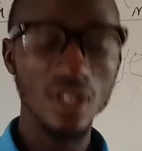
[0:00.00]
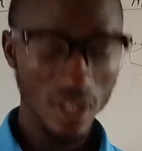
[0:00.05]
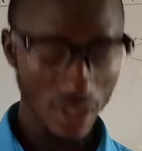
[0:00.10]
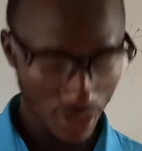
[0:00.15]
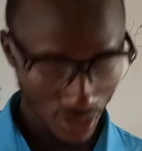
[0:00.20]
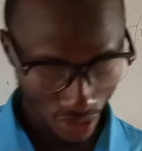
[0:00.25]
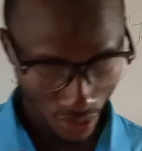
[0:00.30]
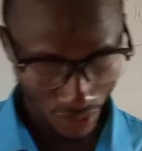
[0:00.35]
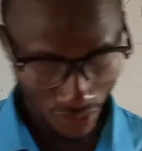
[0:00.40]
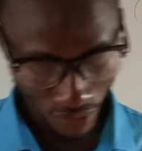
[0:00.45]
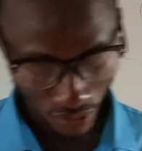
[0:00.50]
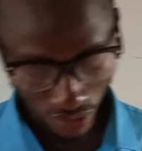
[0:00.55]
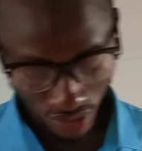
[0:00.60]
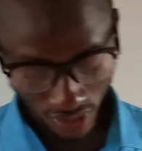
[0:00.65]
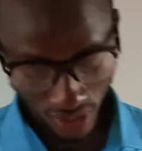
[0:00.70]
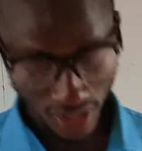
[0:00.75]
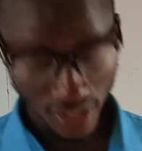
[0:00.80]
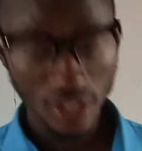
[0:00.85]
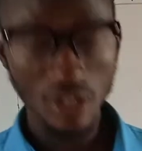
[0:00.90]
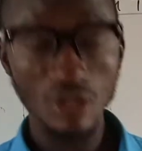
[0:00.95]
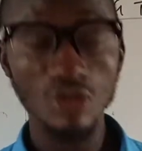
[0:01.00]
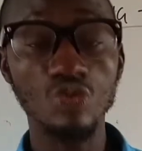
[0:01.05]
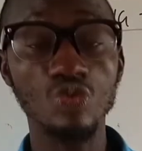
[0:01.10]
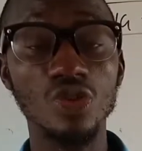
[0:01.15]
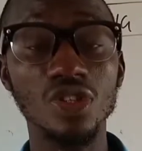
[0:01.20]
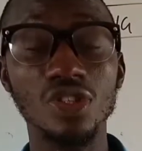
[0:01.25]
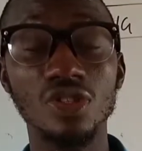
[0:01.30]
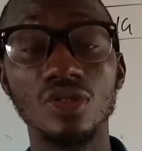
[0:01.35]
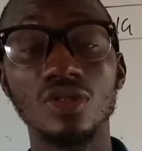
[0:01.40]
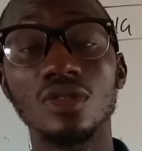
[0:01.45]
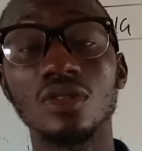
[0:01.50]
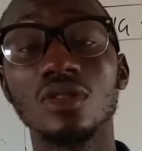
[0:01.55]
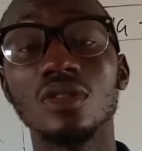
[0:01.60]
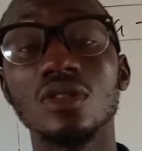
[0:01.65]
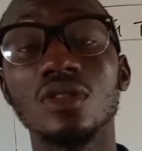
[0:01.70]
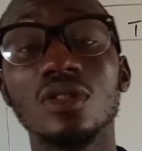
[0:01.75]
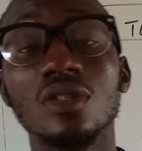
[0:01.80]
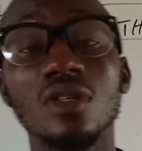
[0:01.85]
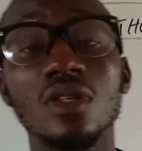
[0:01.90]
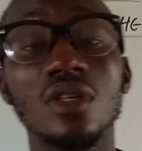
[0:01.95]
in solving quadratic equation.
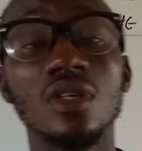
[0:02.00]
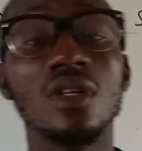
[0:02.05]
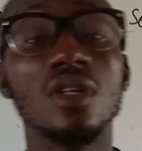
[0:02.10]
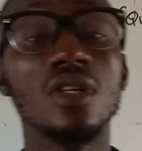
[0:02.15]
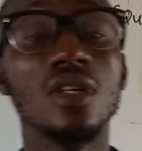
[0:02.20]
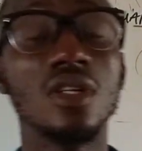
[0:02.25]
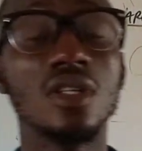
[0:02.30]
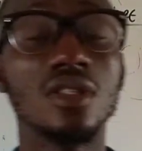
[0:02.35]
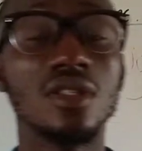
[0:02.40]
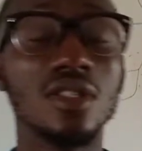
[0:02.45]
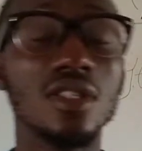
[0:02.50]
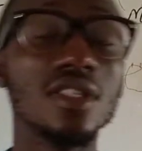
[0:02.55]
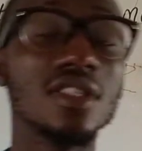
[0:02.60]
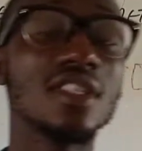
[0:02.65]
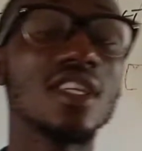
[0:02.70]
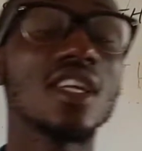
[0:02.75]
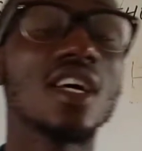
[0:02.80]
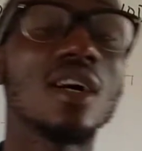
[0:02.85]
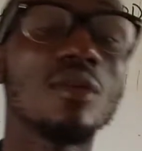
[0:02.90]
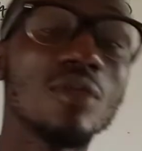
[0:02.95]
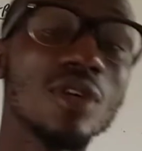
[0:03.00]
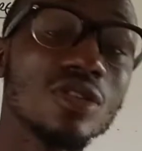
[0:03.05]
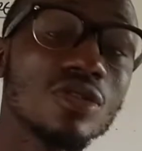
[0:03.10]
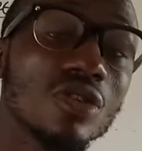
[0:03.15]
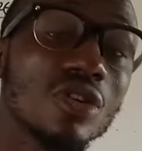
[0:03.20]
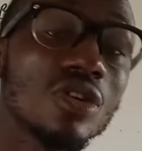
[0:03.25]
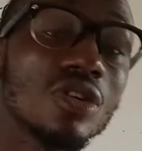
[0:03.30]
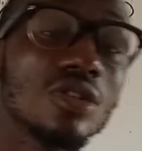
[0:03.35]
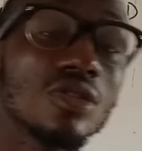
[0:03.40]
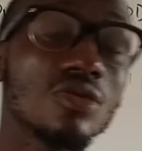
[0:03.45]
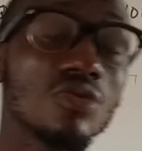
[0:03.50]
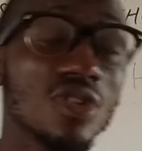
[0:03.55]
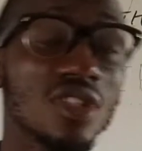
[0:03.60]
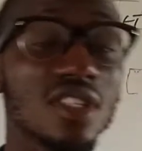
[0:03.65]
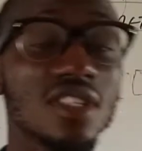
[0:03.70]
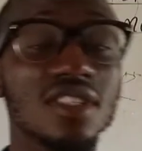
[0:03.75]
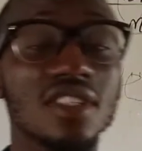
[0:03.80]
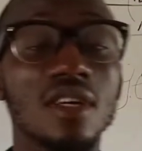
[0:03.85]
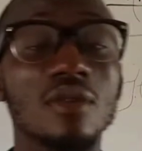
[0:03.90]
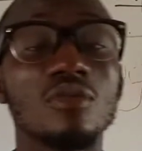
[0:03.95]
This general method
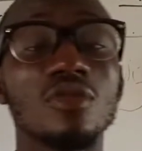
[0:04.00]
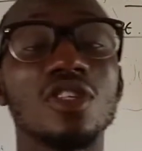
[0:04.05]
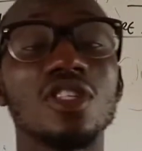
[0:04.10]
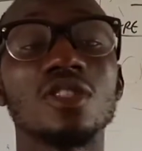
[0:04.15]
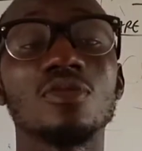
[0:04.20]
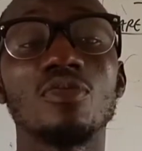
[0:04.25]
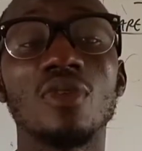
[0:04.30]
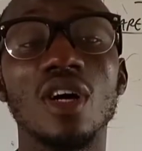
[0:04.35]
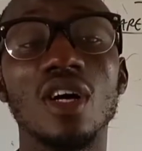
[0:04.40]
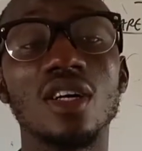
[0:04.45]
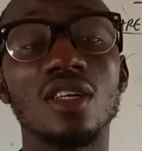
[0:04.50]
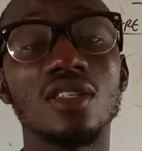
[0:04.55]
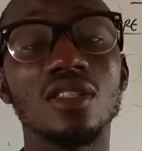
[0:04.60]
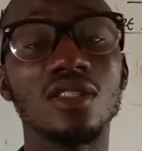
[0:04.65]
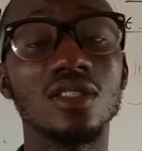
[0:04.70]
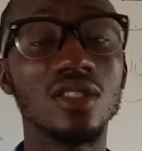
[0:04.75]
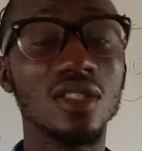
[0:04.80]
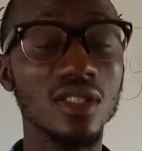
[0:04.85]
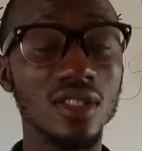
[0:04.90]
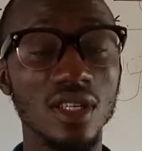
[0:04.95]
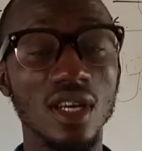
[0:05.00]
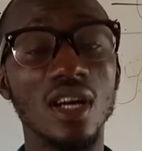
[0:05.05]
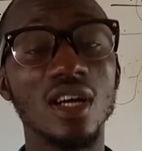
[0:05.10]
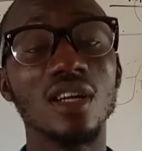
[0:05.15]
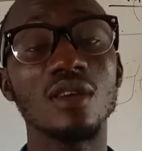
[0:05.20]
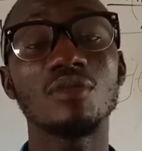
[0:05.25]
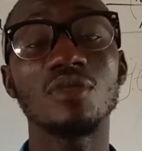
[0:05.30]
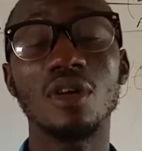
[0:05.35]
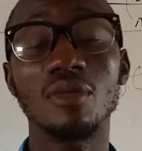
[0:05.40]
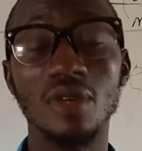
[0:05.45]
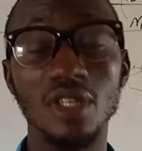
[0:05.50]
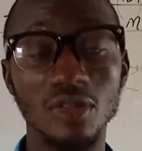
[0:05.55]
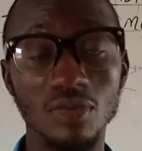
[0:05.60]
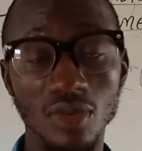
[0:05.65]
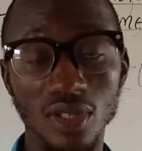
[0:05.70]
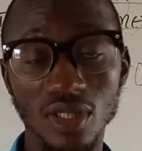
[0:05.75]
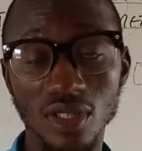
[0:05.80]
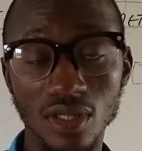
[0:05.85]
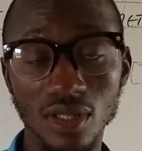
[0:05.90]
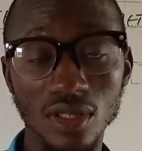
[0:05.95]
was established by this Arabian
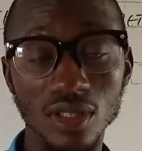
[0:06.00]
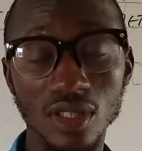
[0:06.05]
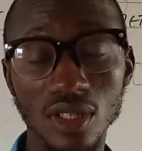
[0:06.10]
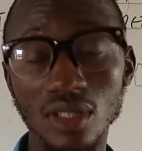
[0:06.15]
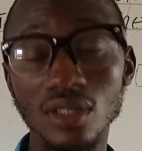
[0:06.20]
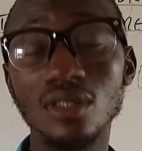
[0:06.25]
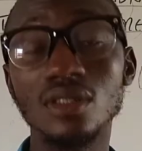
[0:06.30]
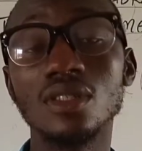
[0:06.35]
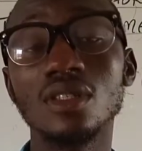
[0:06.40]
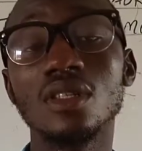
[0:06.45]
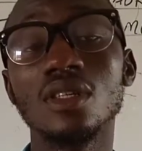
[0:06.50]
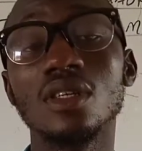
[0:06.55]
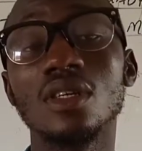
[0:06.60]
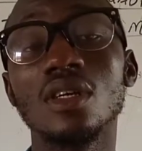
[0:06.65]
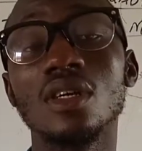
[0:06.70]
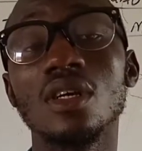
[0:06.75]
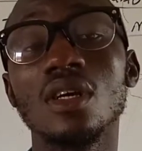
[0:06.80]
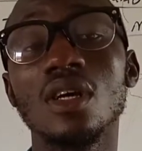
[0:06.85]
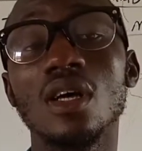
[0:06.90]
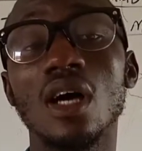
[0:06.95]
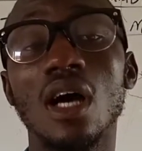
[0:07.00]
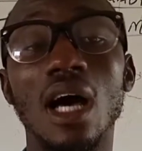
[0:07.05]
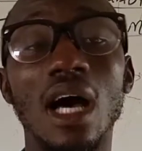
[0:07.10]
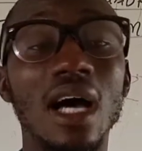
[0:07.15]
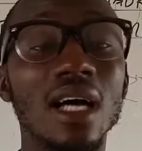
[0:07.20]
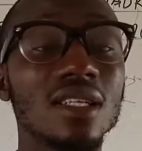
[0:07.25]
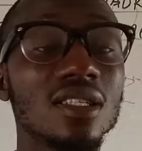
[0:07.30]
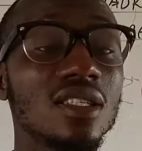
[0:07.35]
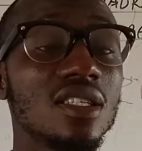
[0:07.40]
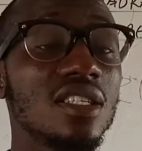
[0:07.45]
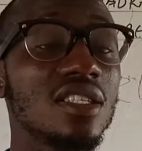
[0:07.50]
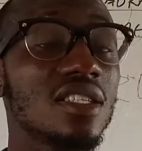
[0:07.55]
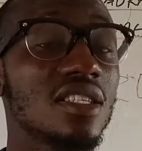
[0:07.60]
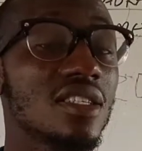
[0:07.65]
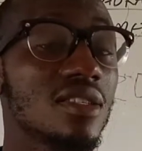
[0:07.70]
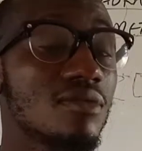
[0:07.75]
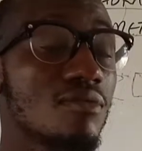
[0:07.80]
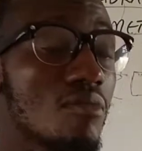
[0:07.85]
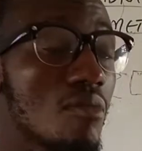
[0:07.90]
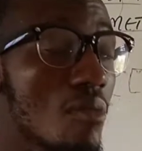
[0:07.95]
mathematician, and it
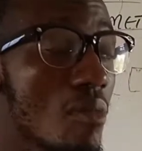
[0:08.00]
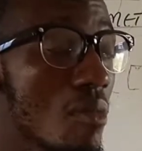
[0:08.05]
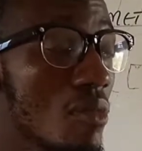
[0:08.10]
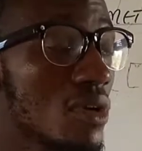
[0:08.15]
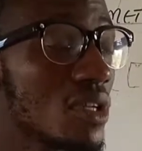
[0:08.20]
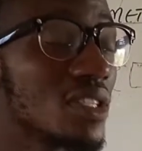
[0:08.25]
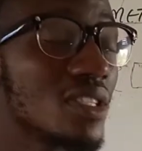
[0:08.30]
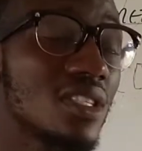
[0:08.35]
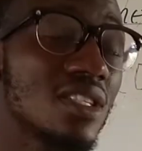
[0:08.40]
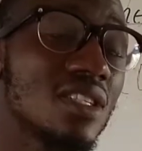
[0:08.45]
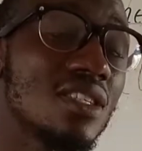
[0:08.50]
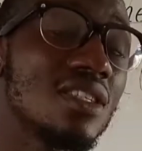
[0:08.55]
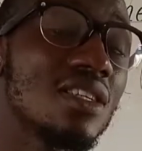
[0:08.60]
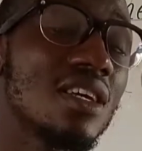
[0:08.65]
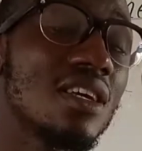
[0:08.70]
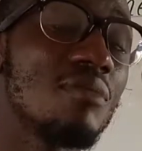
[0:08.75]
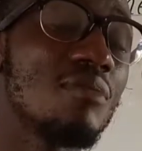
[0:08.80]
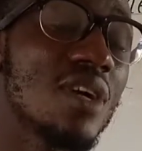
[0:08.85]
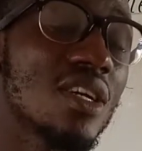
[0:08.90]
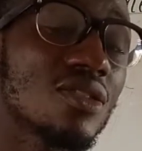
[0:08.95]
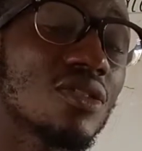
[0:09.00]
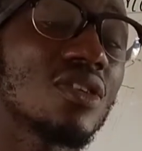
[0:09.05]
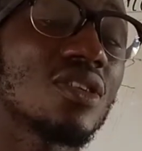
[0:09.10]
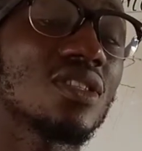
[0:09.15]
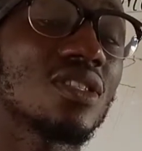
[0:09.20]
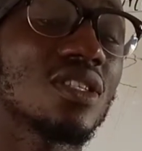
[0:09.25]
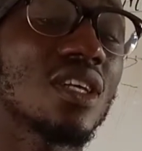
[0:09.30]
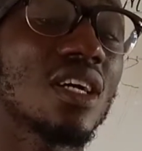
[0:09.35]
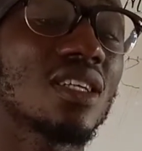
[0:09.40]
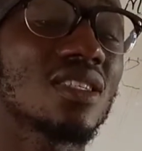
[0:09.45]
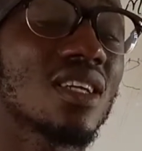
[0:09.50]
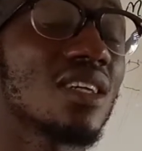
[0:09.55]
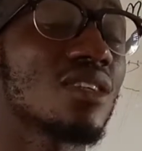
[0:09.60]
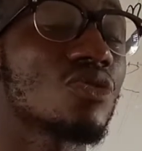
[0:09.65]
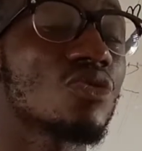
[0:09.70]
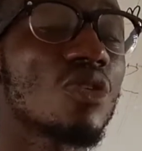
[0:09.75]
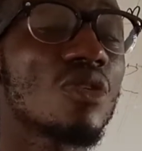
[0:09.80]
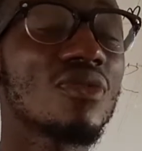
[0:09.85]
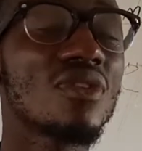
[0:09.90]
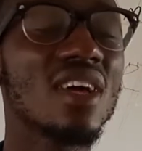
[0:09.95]
is a method that can
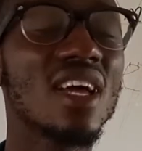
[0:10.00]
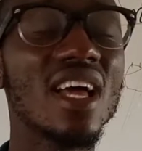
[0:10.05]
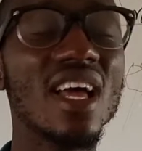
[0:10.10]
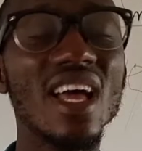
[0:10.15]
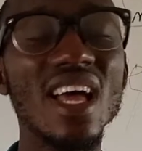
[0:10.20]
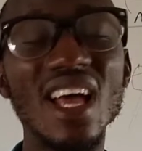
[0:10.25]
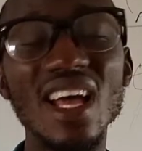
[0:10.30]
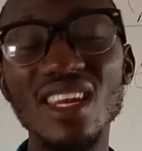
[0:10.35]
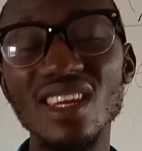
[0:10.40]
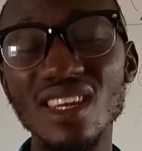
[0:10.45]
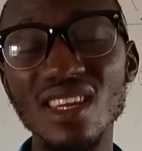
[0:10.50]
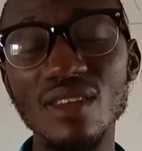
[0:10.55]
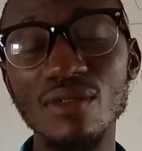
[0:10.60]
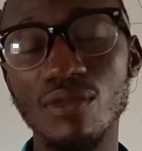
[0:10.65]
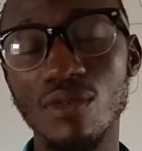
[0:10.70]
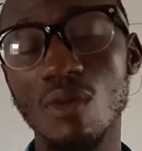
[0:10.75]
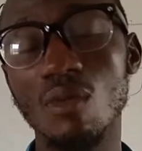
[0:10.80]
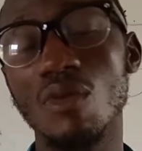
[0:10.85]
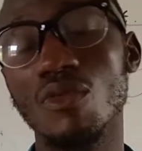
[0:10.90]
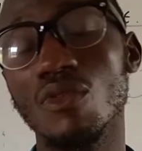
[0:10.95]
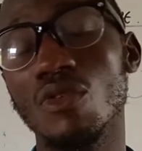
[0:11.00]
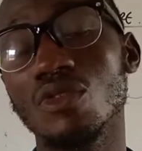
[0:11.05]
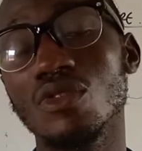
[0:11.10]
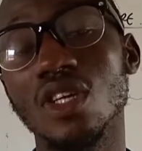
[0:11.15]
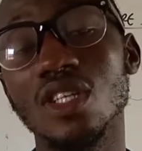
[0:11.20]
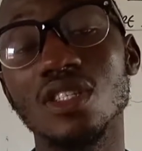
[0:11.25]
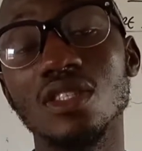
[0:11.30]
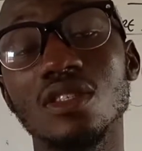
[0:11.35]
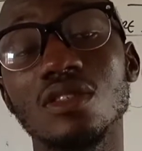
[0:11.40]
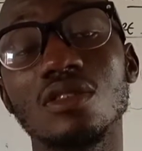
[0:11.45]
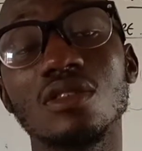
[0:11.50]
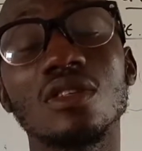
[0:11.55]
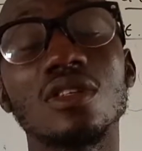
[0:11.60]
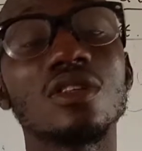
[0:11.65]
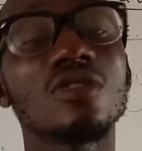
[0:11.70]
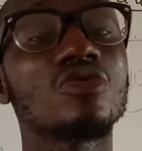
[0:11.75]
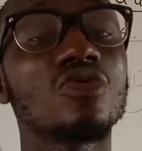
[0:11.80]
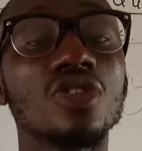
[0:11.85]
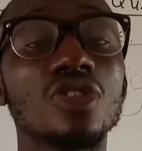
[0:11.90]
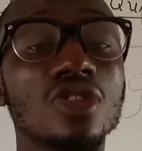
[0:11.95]
solve any form of quadratic
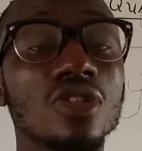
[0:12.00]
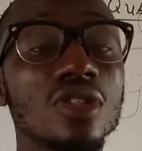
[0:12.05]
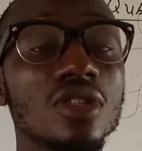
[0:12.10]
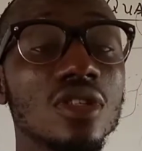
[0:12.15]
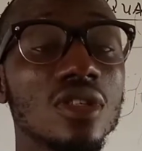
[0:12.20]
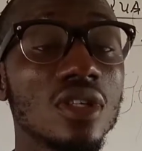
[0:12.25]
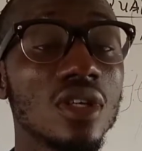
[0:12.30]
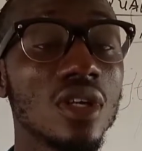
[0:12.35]
equation,